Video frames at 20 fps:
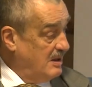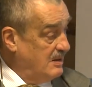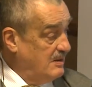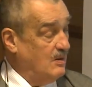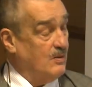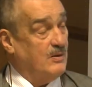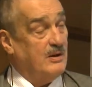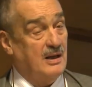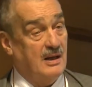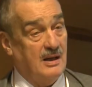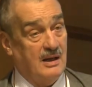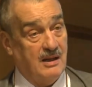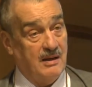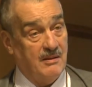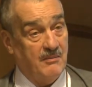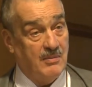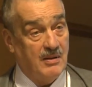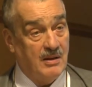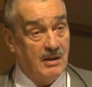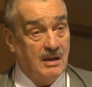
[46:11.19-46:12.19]
to kill
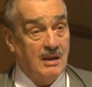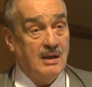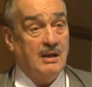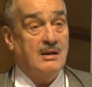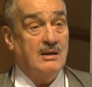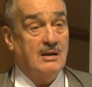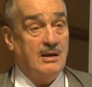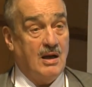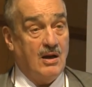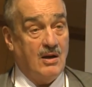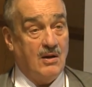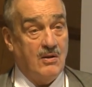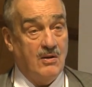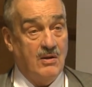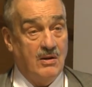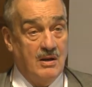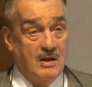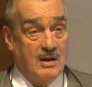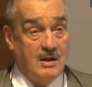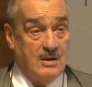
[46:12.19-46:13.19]
him. Now
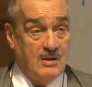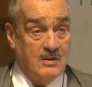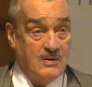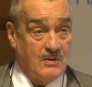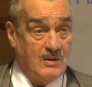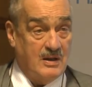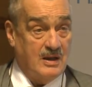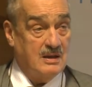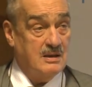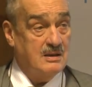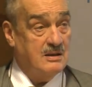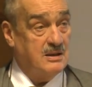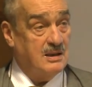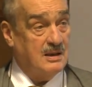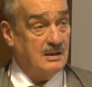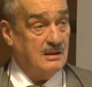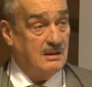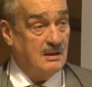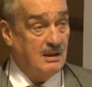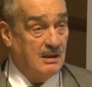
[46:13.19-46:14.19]
you can
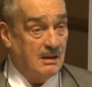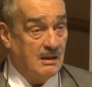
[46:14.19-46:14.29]
sit